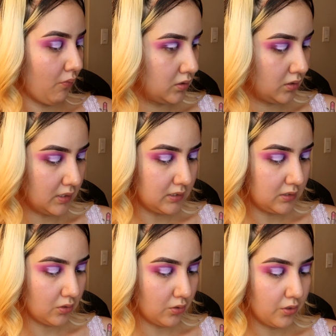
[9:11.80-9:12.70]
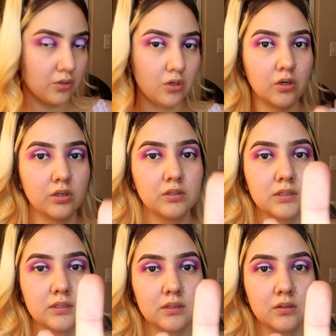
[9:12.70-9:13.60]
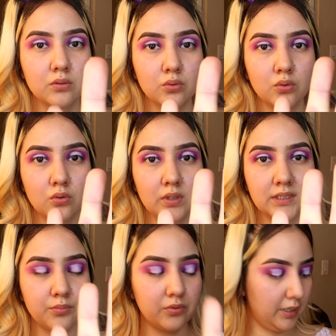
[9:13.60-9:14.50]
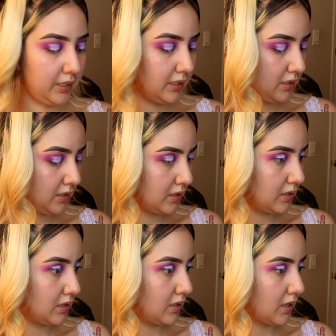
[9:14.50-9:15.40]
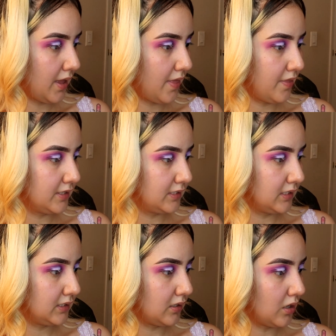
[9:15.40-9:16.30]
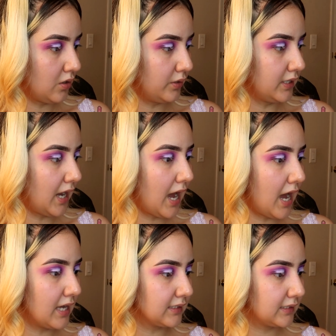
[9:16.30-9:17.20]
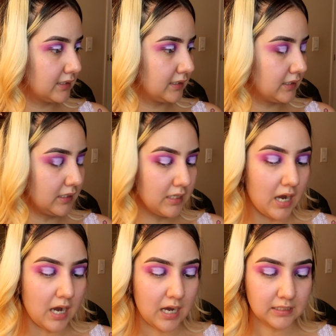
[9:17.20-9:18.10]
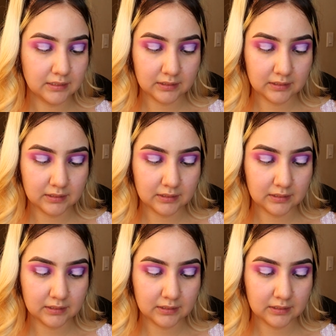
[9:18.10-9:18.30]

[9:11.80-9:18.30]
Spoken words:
So this is Total Goals. Ooh, that's pretty. And this is, oh yes, yes.